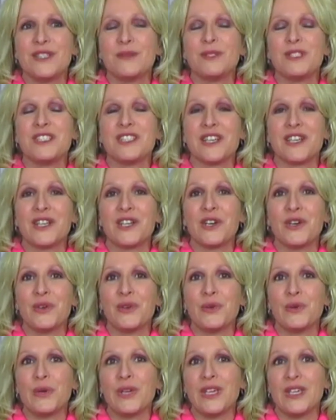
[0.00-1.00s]
Design
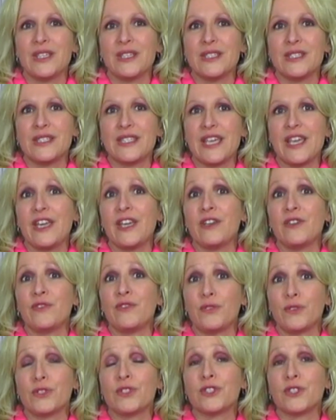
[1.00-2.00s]
Co. is a
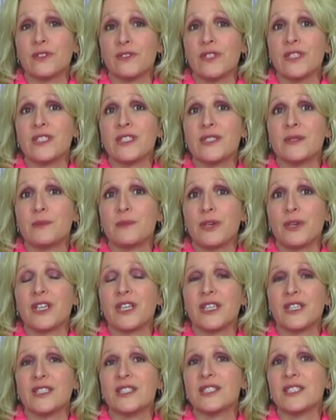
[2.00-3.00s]
full-service
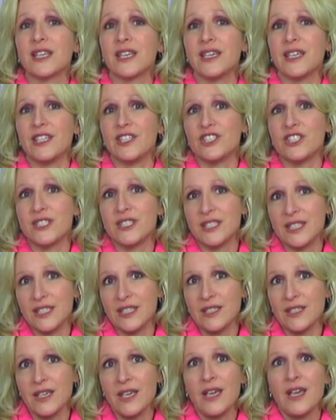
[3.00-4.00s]
marketing and design
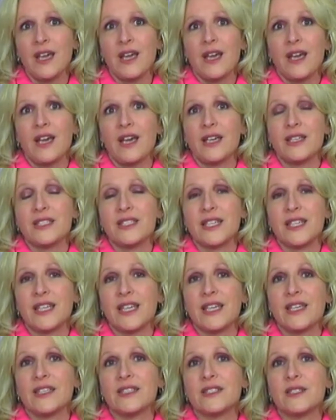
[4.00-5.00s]
agency
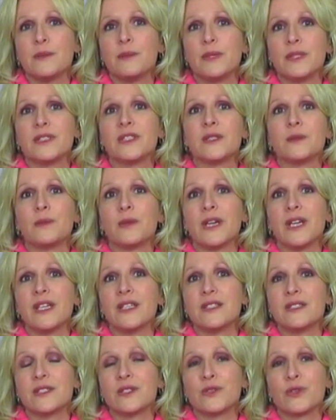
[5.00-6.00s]
dedicated to building
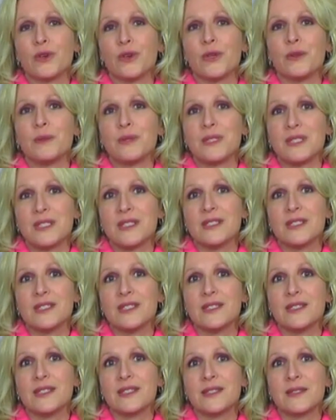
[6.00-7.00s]
brands and growing
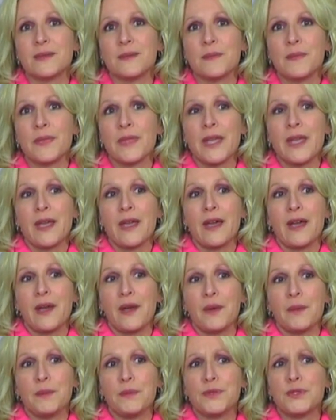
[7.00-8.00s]
businesses.
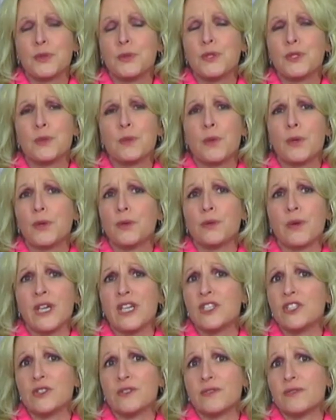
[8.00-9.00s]
So we support a
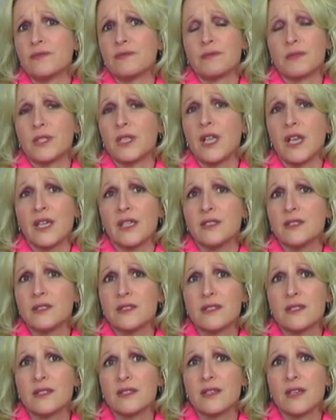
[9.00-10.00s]
range of
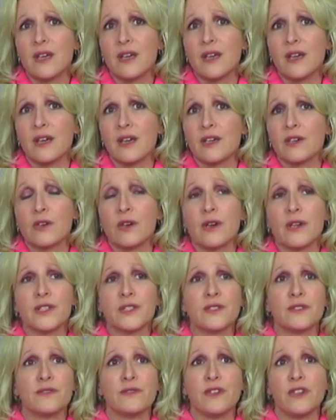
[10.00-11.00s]
clients
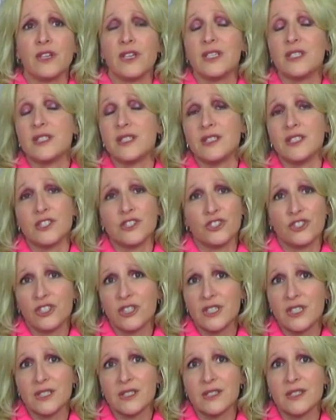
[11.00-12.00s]
across various
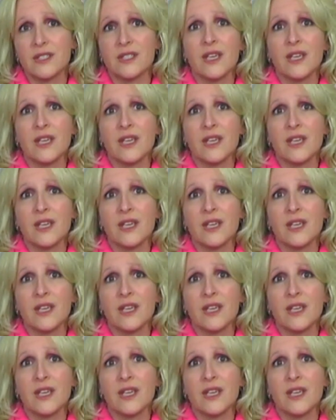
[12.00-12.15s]
industries.